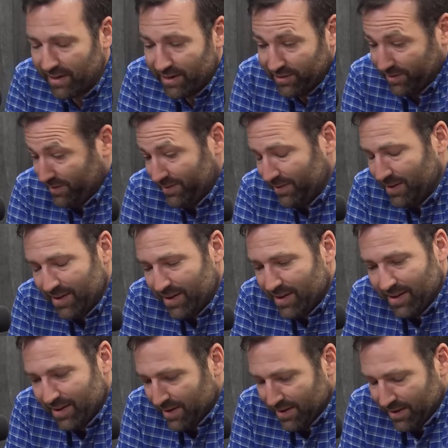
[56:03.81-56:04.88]
It just
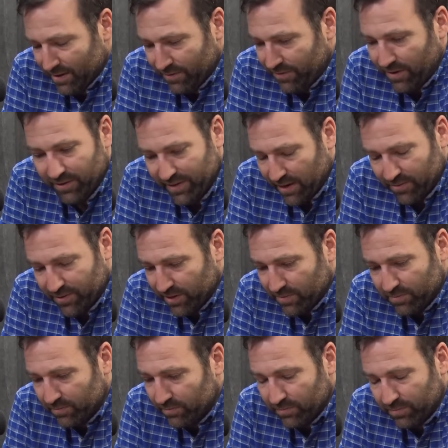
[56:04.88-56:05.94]
feels like we're just
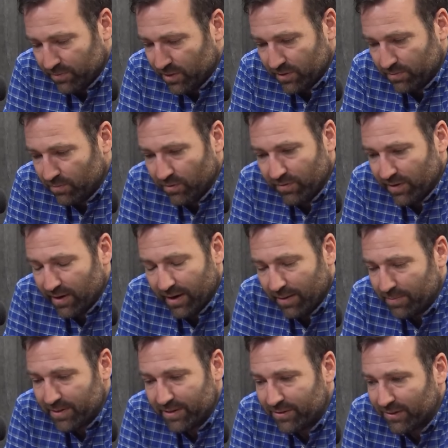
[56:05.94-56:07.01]
just moving in
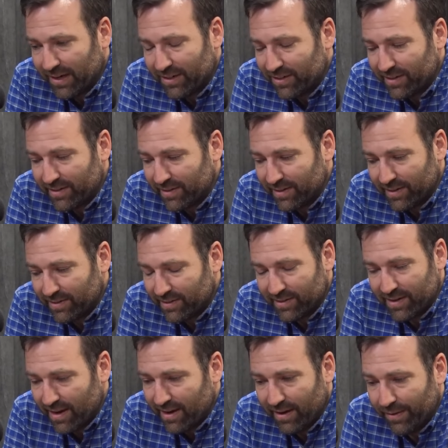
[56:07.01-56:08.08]
opposite directions, and it's
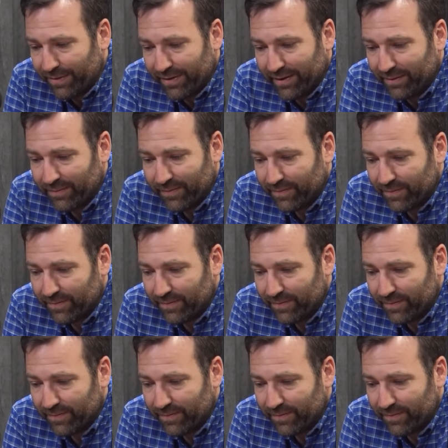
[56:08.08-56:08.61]
just not healthy.